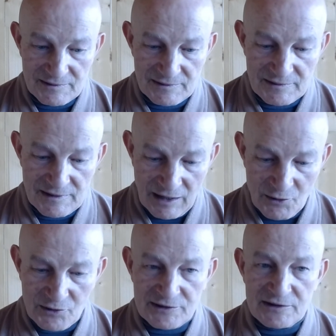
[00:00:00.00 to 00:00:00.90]

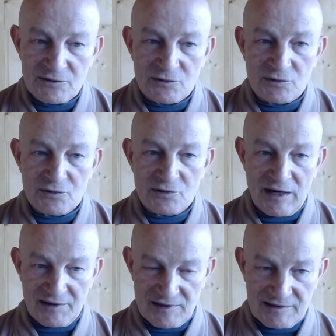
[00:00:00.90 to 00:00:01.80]
According to
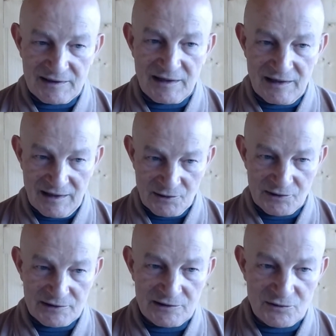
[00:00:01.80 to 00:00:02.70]
Asanga,
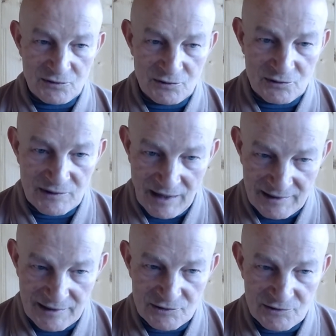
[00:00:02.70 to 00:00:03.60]
according to
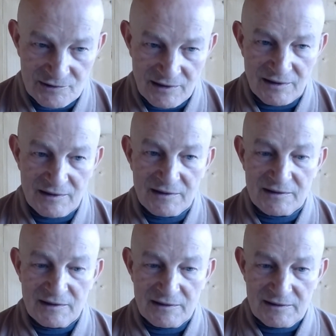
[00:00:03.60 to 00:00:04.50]
Nagarjuna,
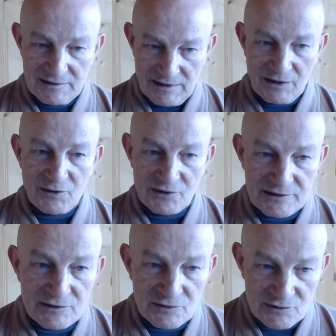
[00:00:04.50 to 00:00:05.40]

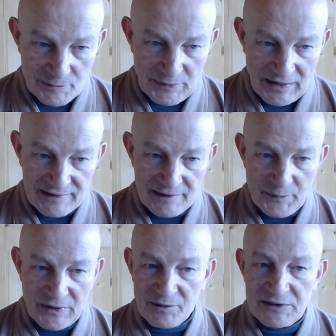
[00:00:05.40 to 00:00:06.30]
according to the Pragya
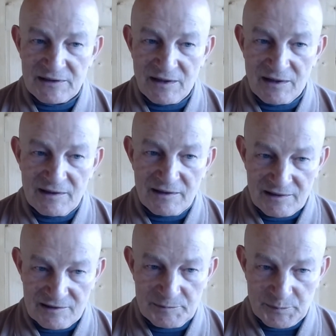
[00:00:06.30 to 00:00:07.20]
Paramita,
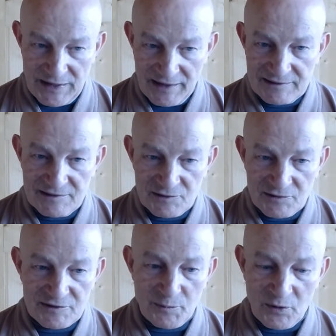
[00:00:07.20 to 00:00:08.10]
the practice of
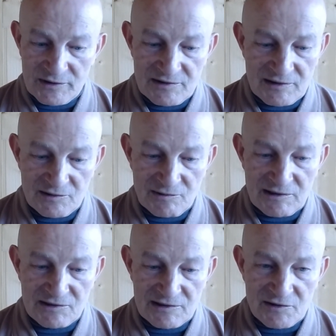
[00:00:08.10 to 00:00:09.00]
the bodhisattvas
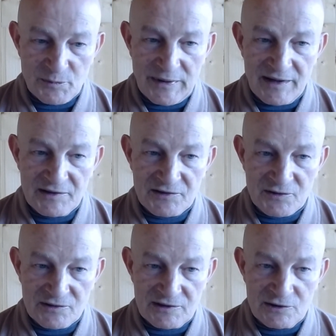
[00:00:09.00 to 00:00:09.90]
is based
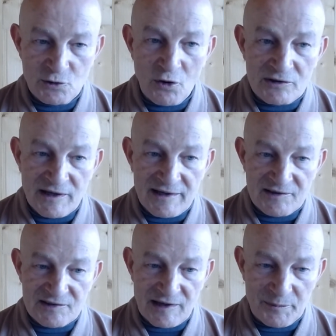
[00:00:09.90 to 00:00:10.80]
on the
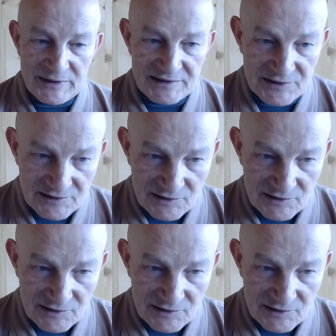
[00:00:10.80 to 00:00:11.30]
non-established